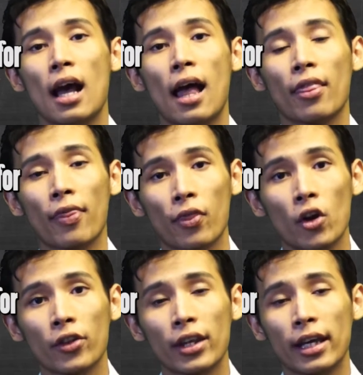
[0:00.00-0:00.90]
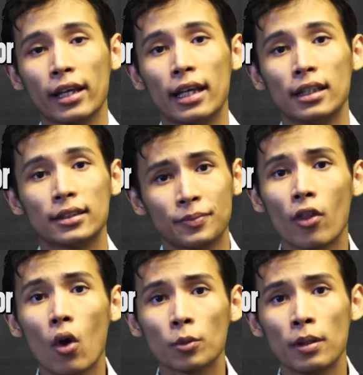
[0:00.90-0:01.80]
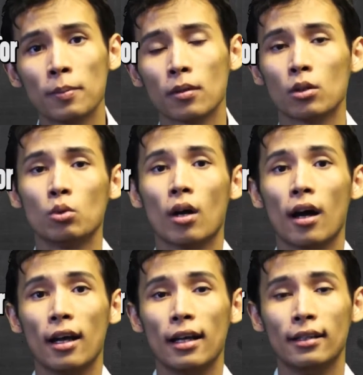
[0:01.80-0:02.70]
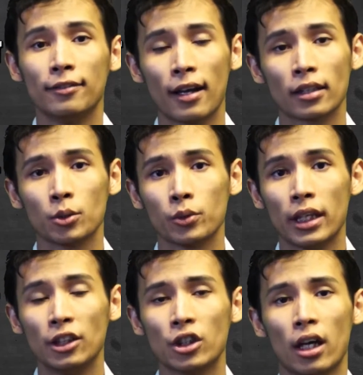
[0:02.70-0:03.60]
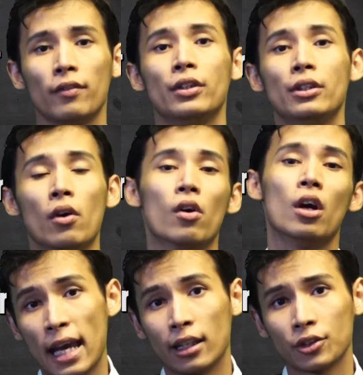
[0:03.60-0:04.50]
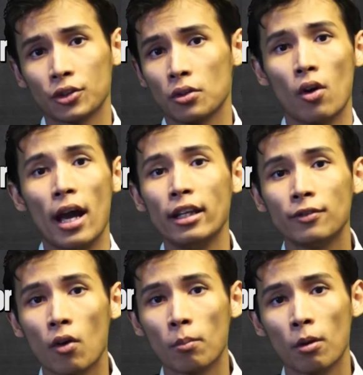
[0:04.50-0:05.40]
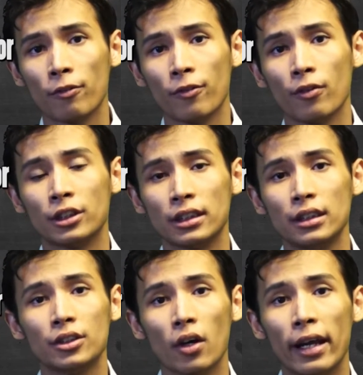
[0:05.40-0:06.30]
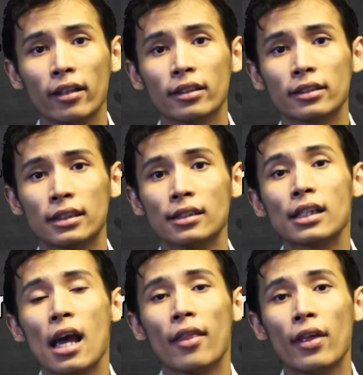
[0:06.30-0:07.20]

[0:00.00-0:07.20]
And the third thing is, for those people who are infected with HIV or cancer or any form of disease or illnesses,